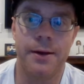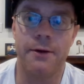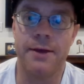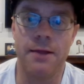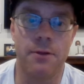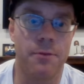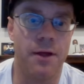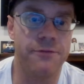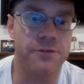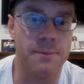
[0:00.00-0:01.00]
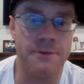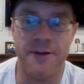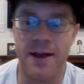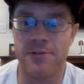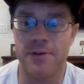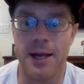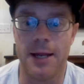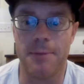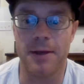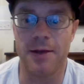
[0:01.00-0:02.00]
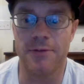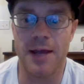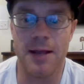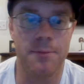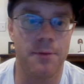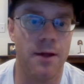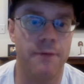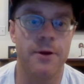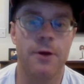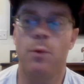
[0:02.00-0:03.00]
Now Caleb Love's going to be fascinating, because Caleb Love,